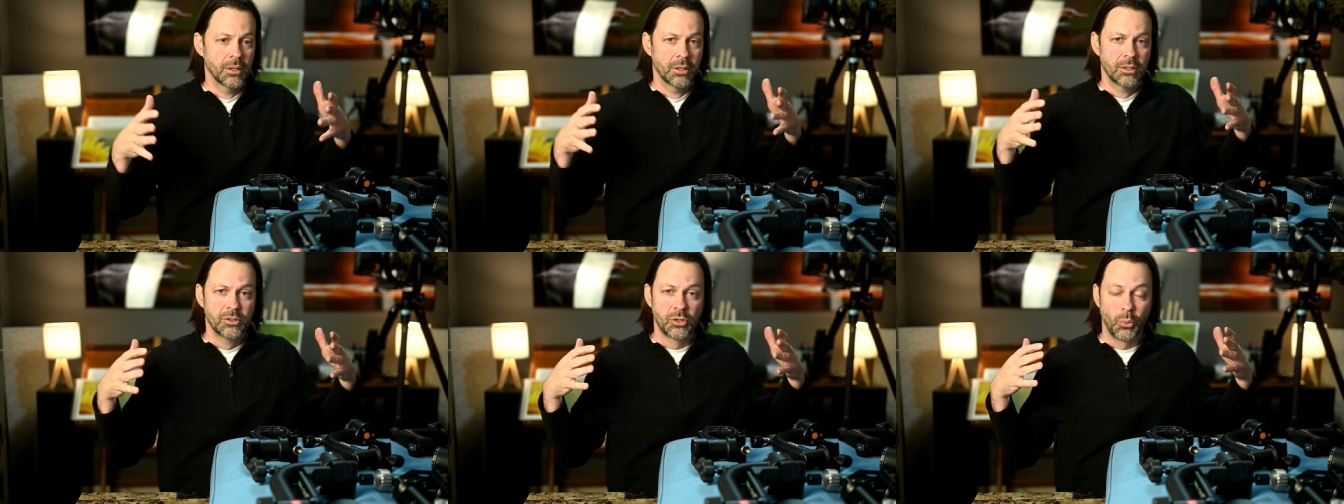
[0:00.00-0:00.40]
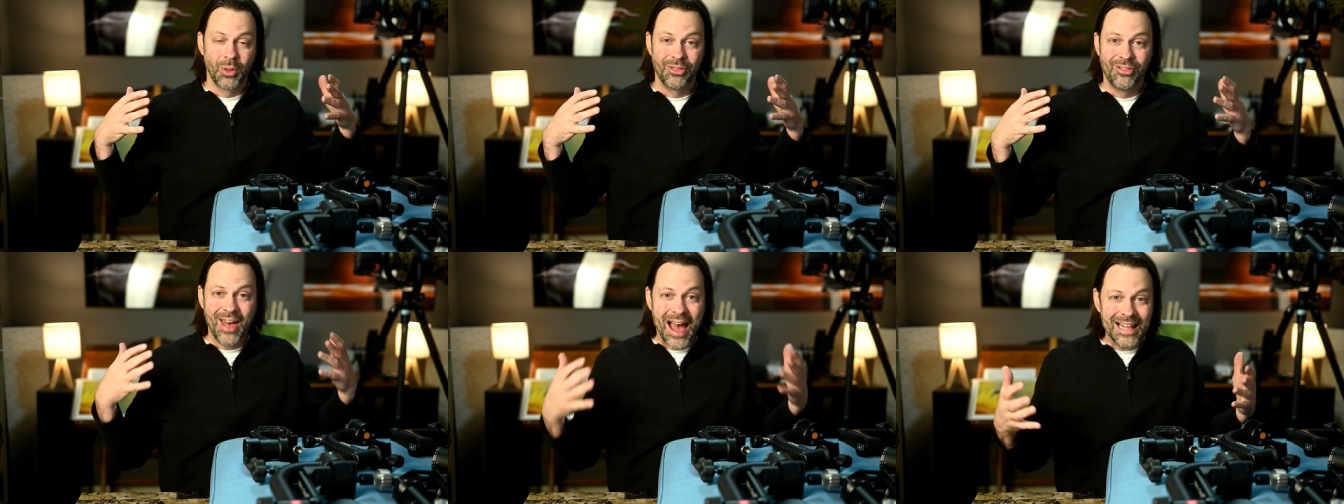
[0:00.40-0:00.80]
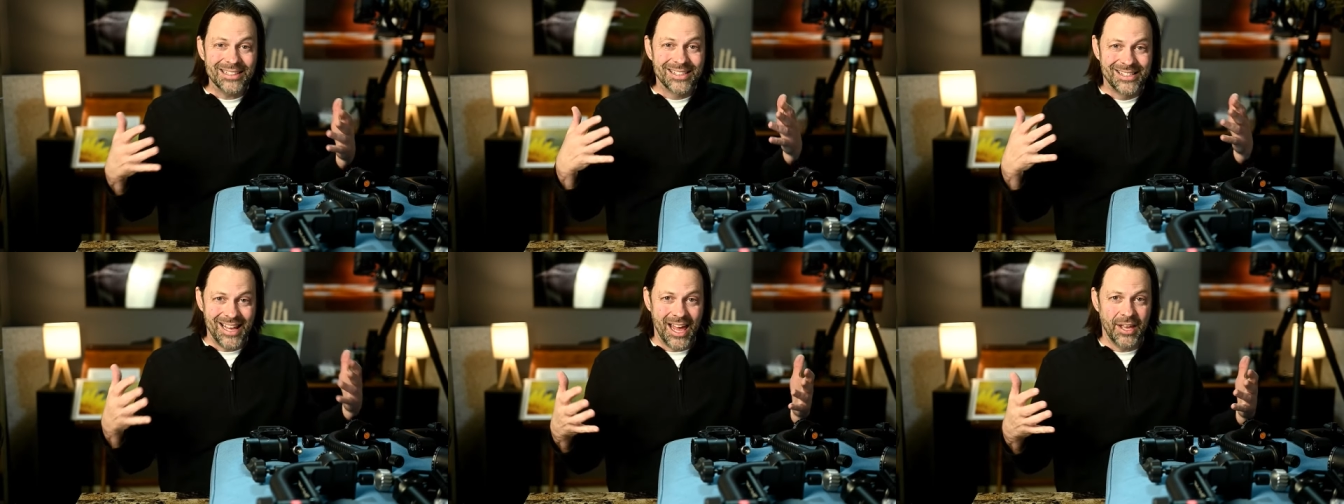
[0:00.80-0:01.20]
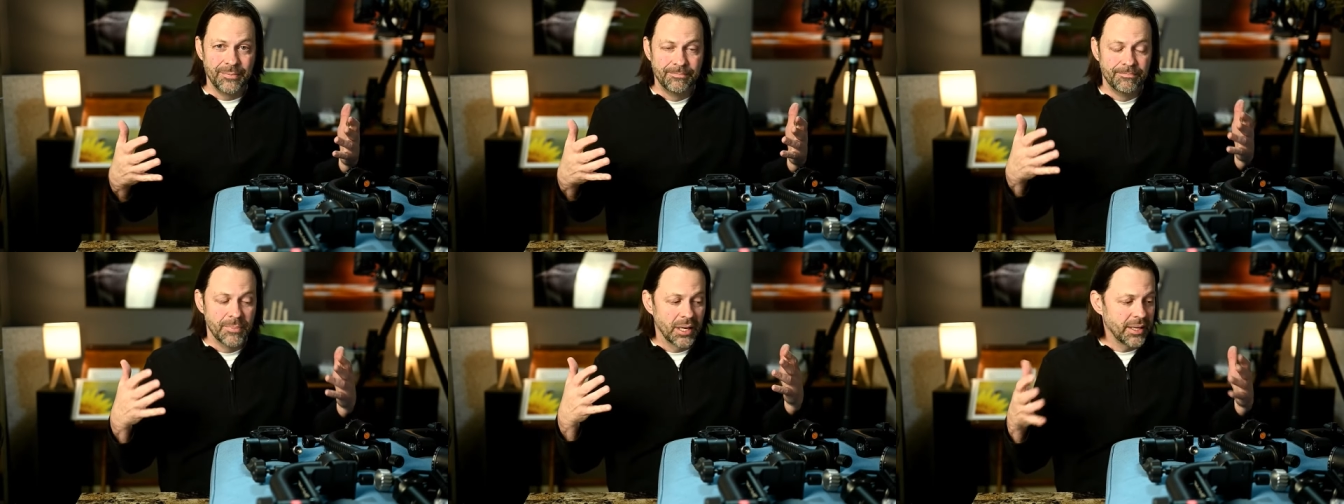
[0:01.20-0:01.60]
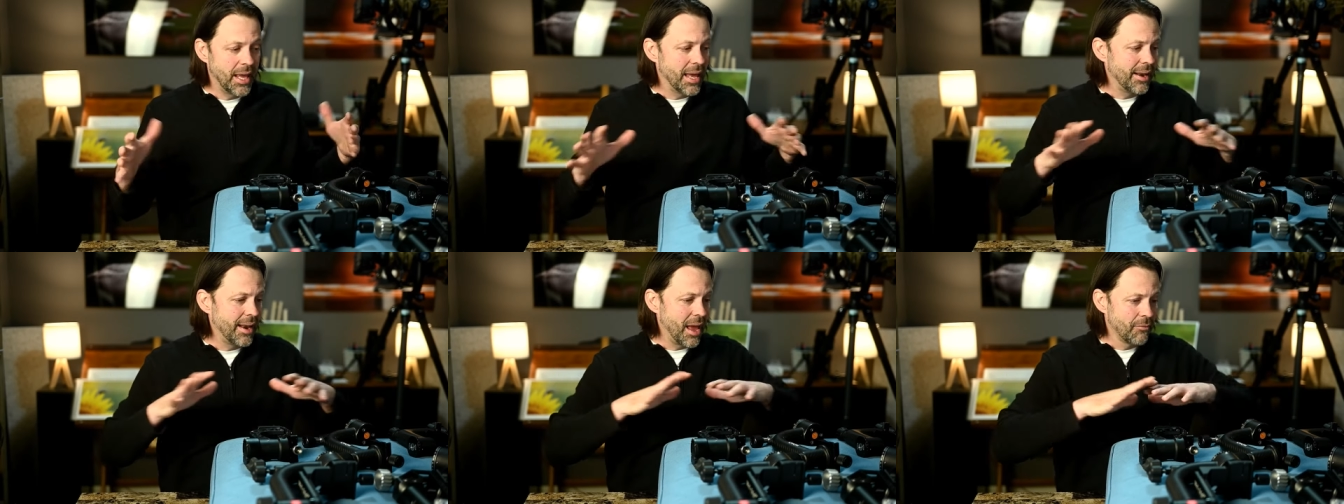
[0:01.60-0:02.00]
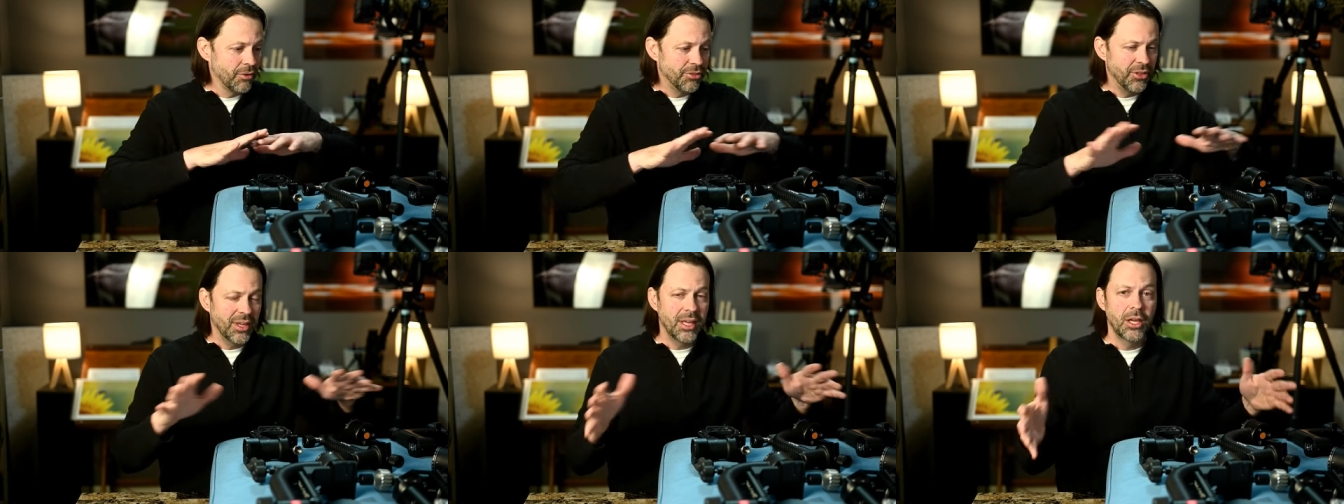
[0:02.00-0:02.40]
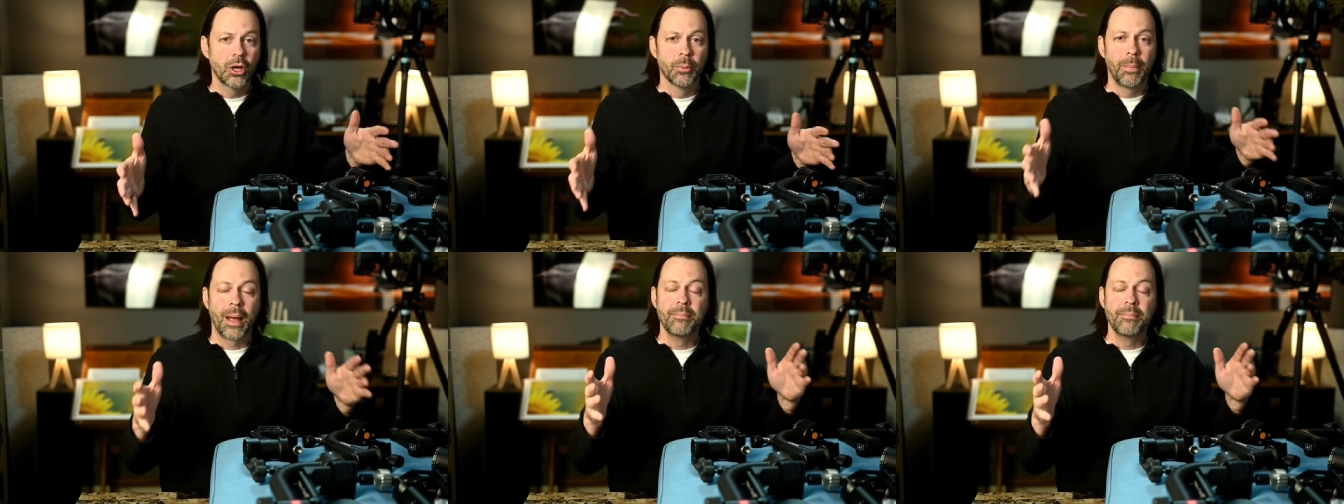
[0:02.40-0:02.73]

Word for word: So with that said, again, everything here by